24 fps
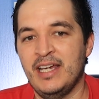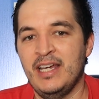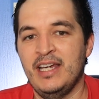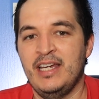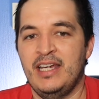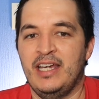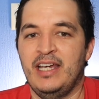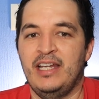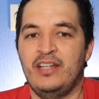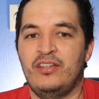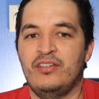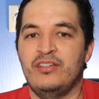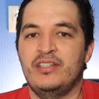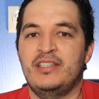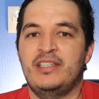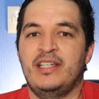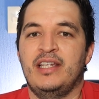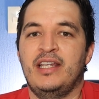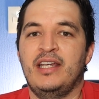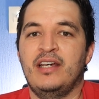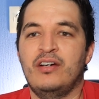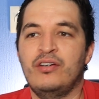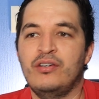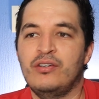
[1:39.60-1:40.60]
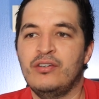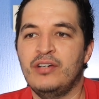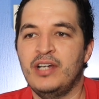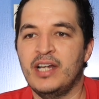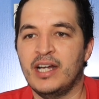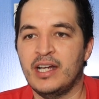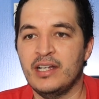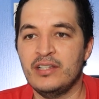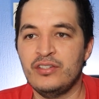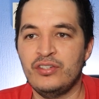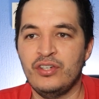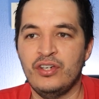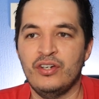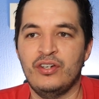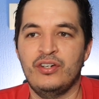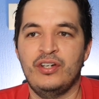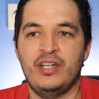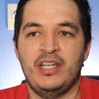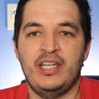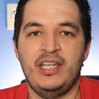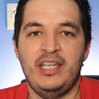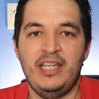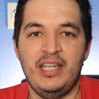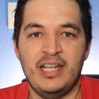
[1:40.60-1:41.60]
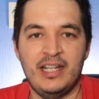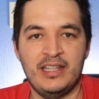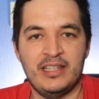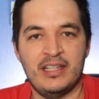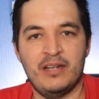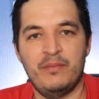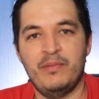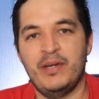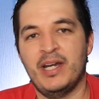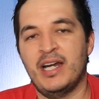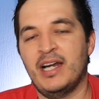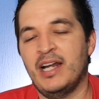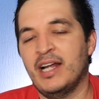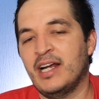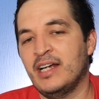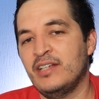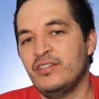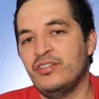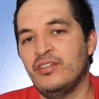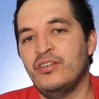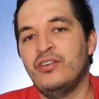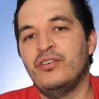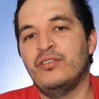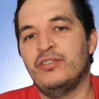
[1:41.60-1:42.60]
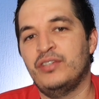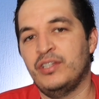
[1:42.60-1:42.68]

So, I'll leave you with a song, and when the song ends, I'll continue with the class.